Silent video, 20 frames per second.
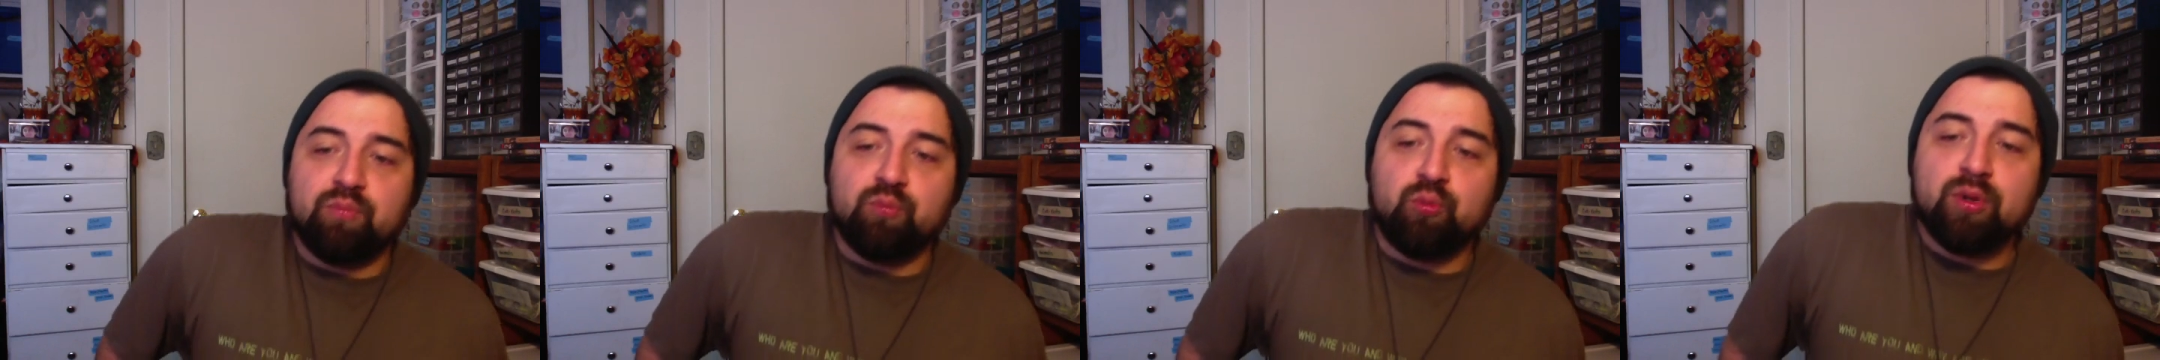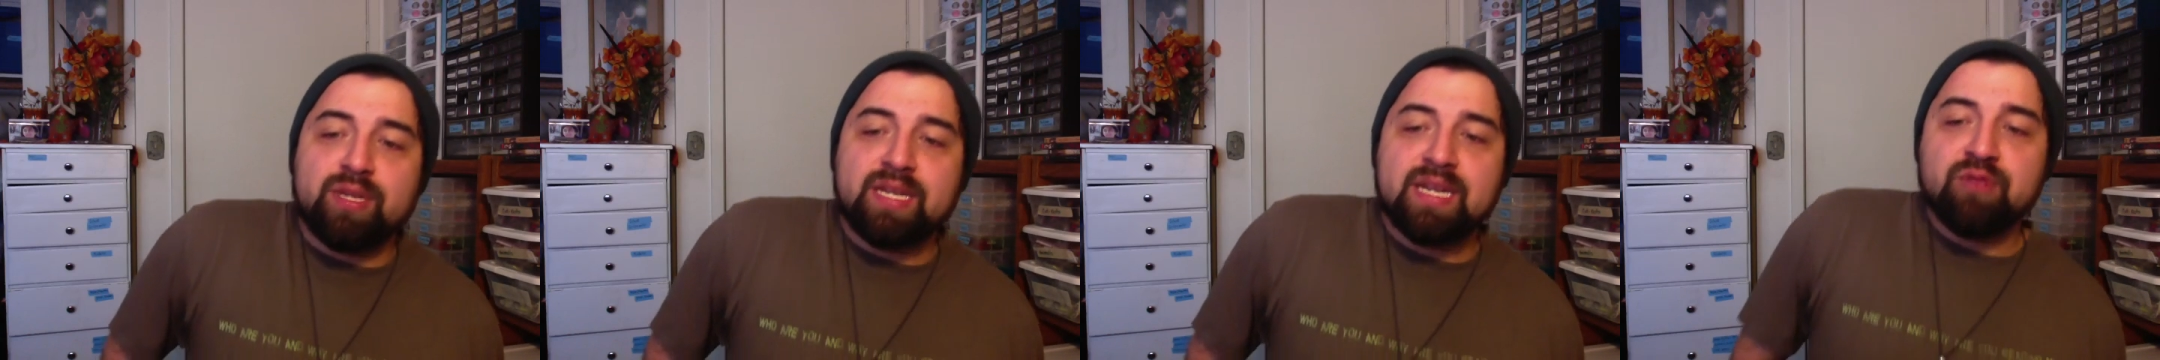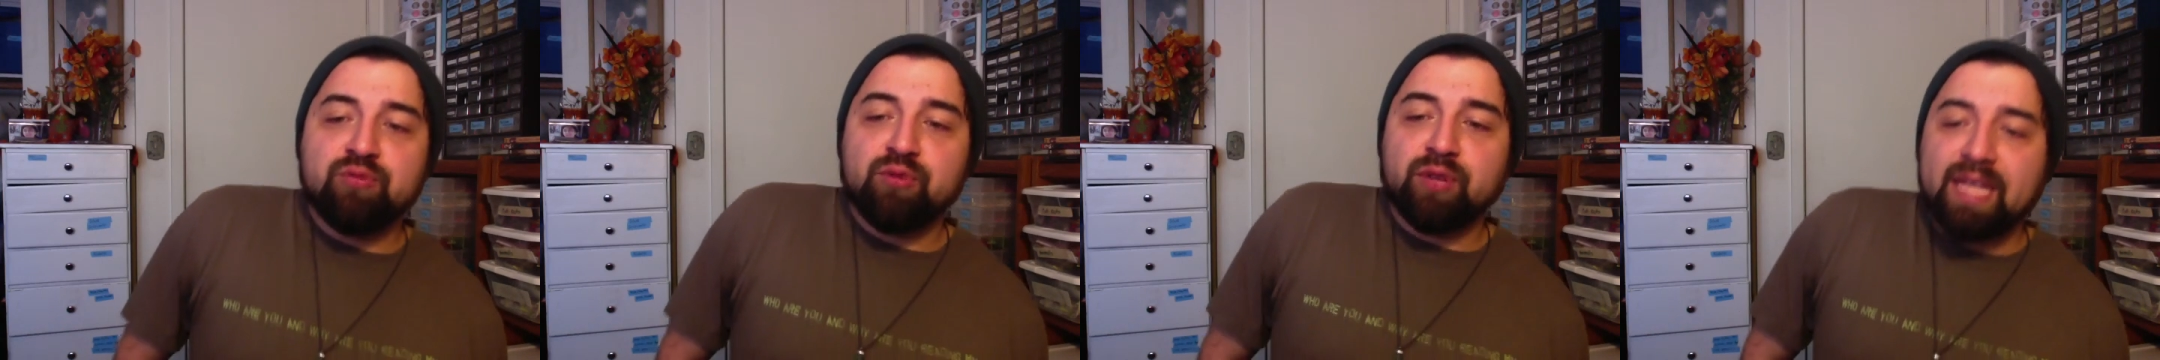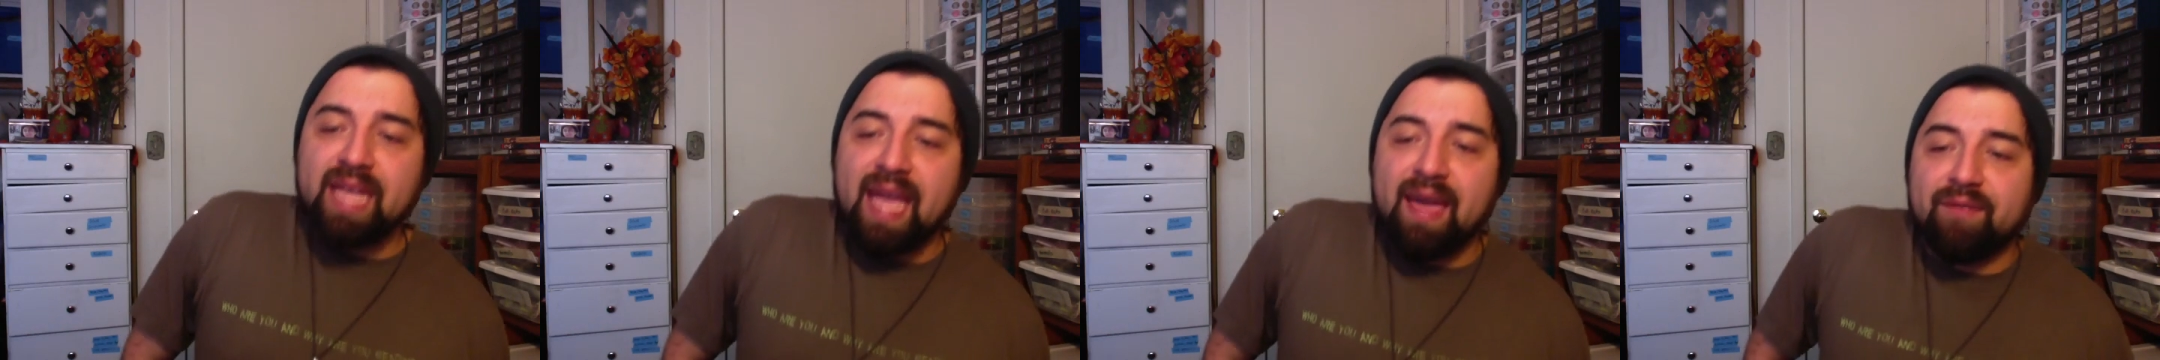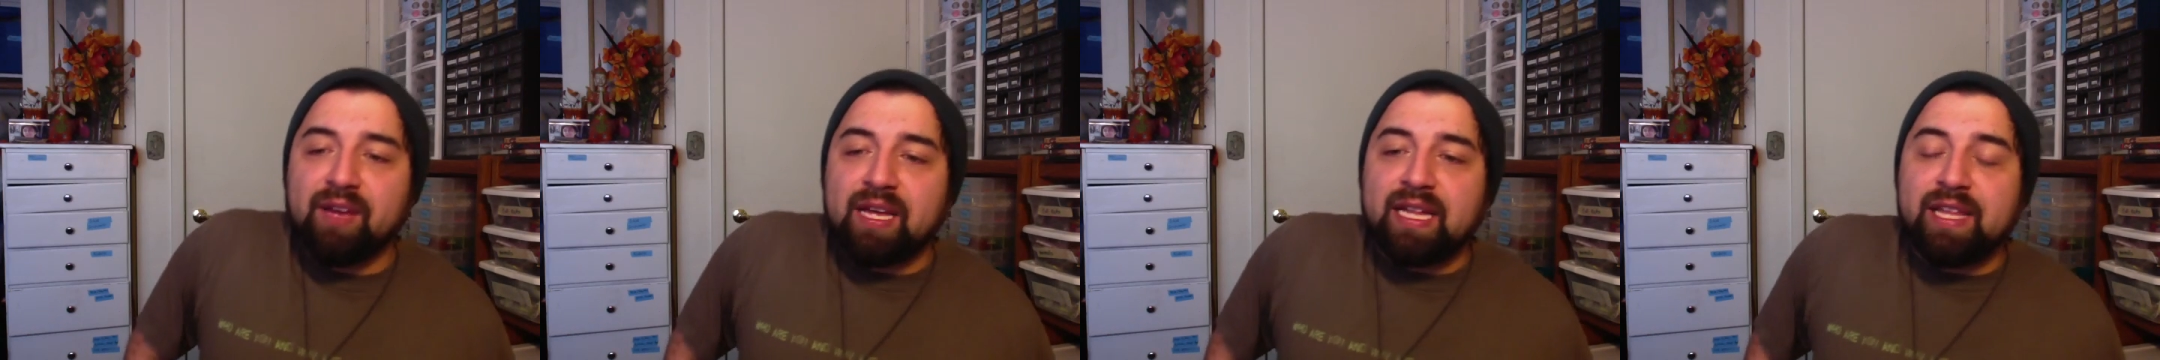We didn't really
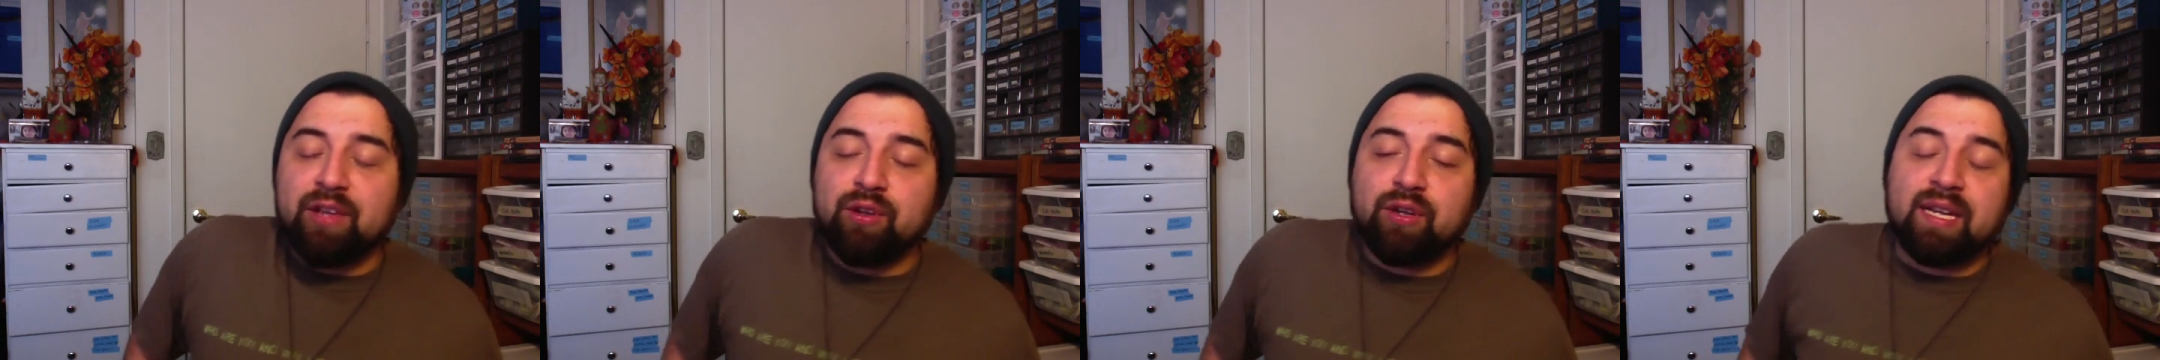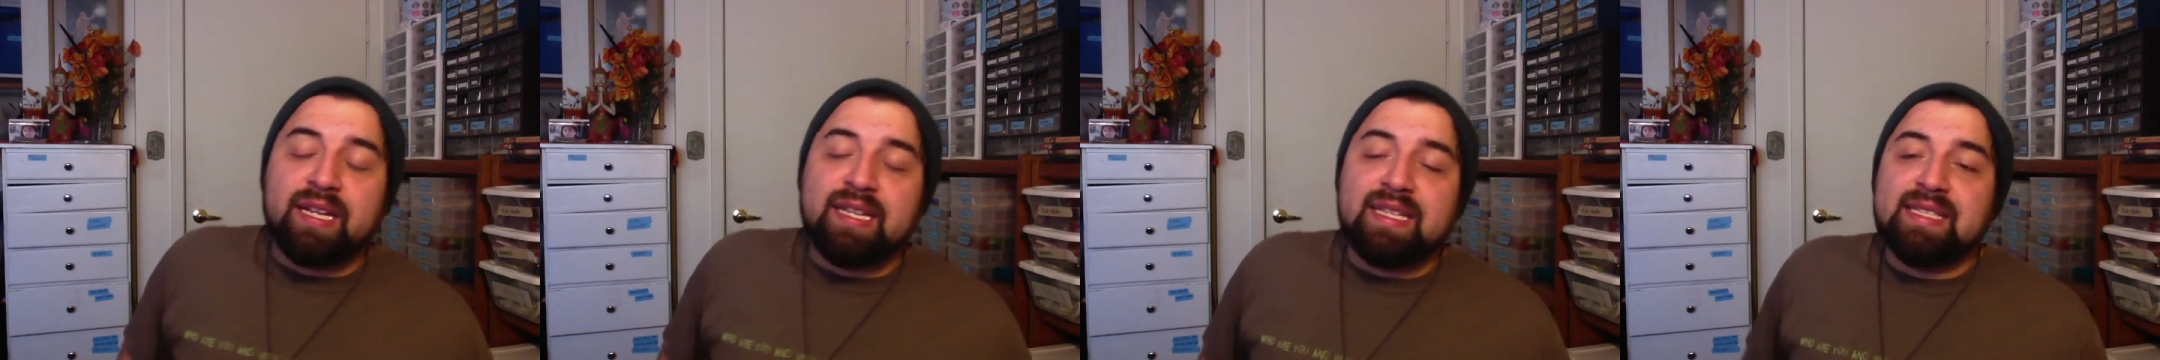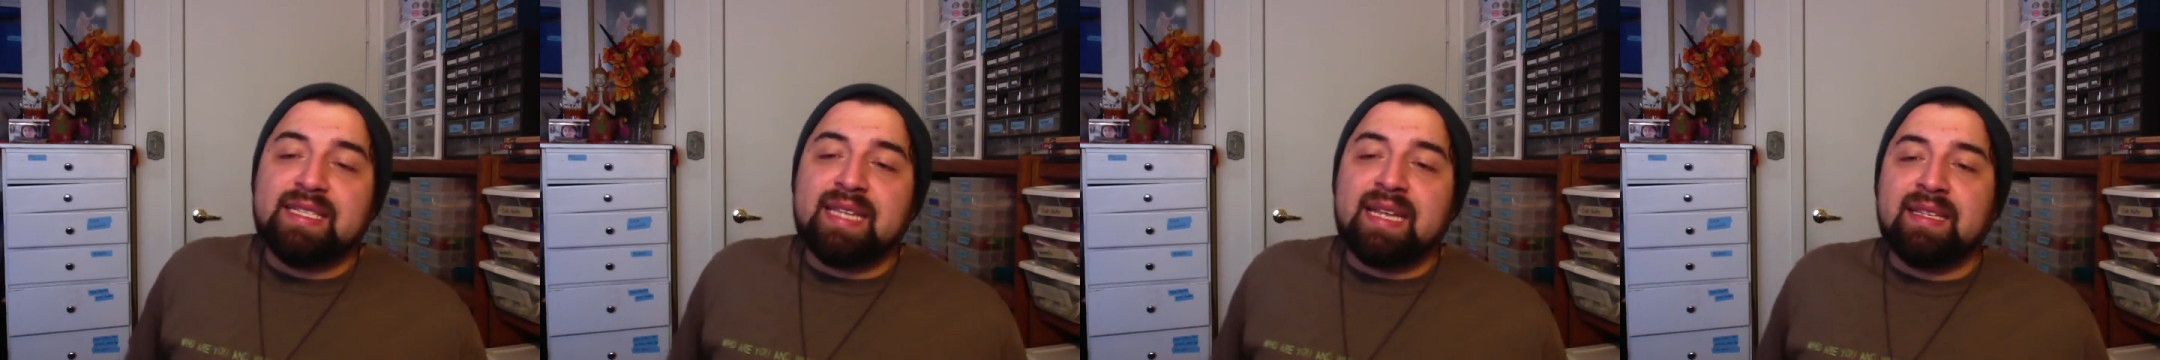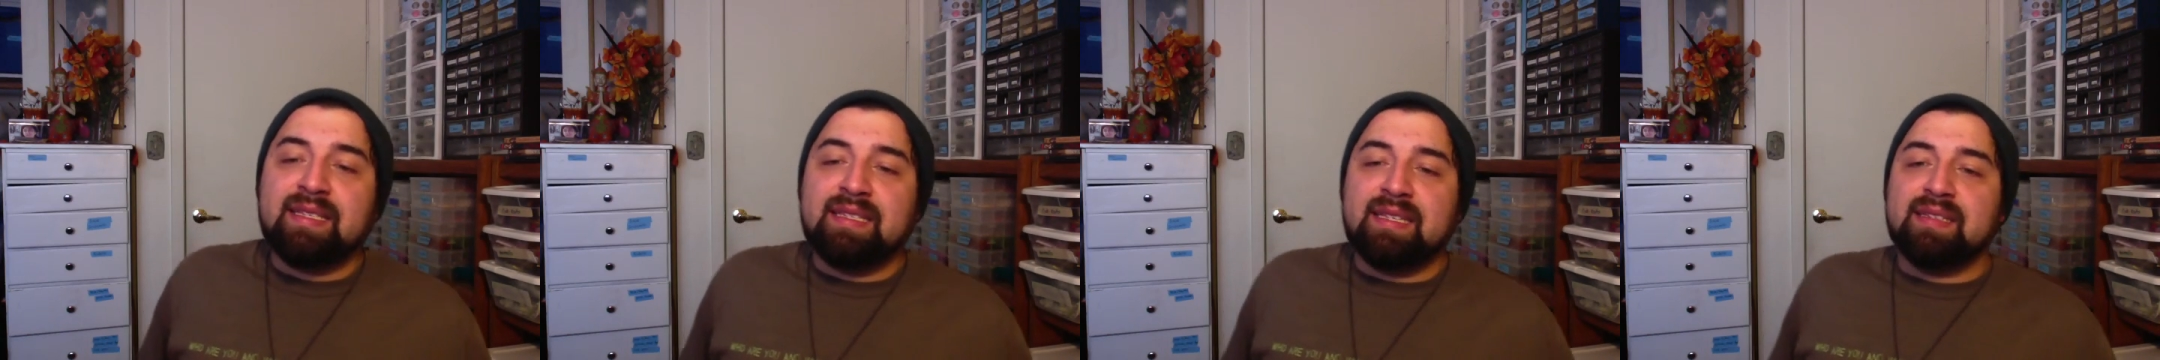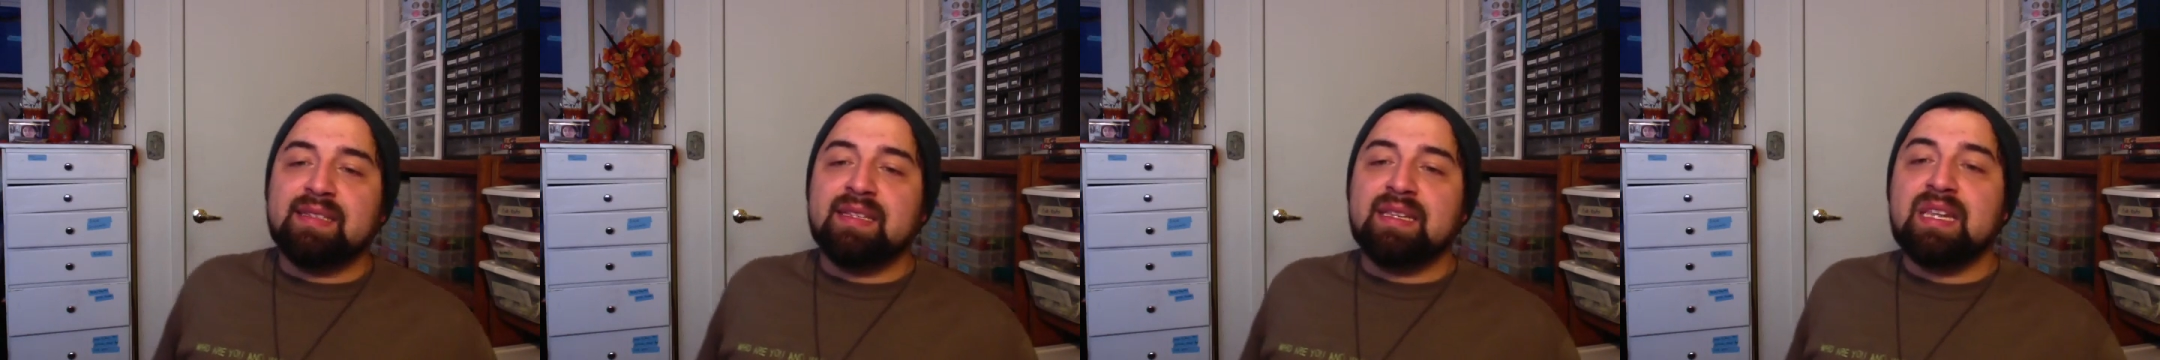have a clear consensus,